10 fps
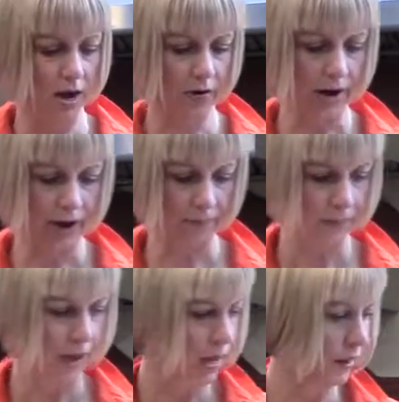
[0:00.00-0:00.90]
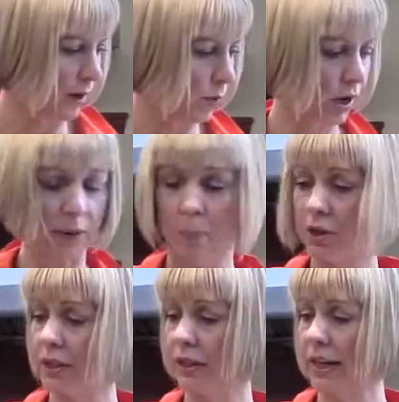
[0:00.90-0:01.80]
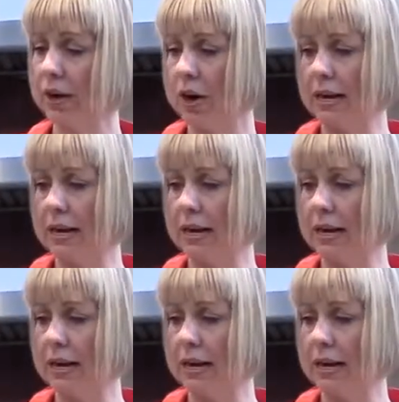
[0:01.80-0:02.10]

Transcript: Okay, then we're going to put the lid on